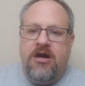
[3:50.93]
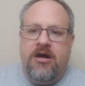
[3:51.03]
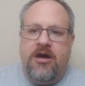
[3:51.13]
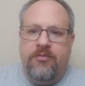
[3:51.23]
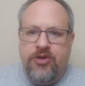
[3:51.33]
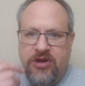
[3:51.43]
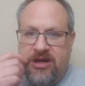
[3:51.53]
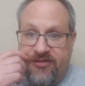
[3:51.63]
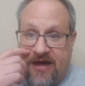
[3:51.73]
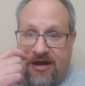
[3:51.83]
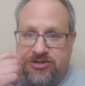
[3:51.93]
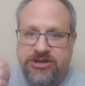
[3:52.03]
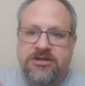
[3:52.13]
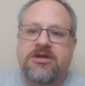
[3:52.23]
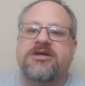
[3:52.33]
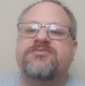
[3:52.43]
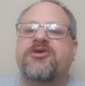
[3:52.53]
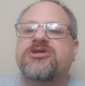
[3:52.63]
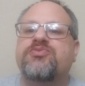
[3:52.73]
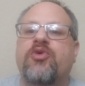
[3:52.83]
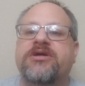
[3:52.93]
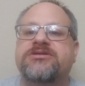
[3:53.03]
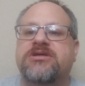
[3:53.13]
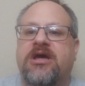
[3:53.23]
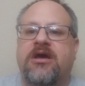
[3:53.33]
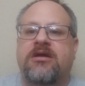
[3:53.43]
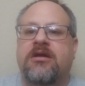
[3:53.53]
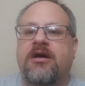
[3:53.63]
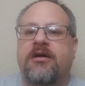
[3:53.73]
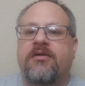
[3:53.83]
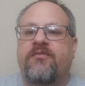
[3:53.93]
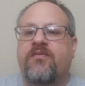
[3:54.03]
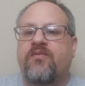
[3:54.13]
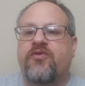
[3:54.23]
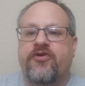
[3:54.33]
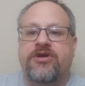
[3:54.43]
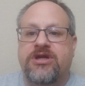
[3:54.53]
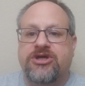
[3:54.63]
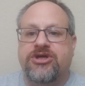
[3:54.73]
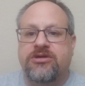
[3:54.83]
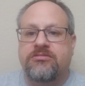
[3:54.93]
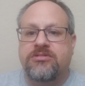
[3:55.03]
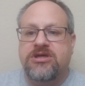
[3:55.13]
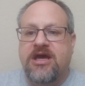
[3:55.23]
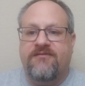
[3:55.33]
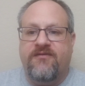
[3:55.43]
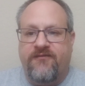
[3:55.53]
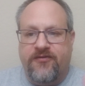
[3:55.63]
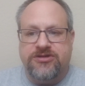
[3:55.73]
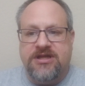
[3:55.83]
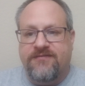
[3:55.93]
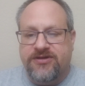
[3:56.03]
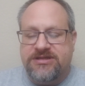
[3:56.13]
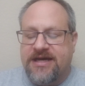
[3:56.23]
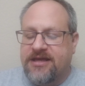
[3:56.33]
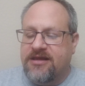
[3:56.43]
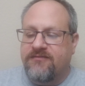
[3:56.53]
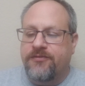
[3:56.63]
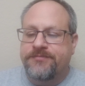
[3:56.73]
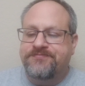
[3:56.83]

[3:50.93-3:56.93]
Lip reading: You need 1,000 experience points in 3rd edition to get from 1st level to 2nd level.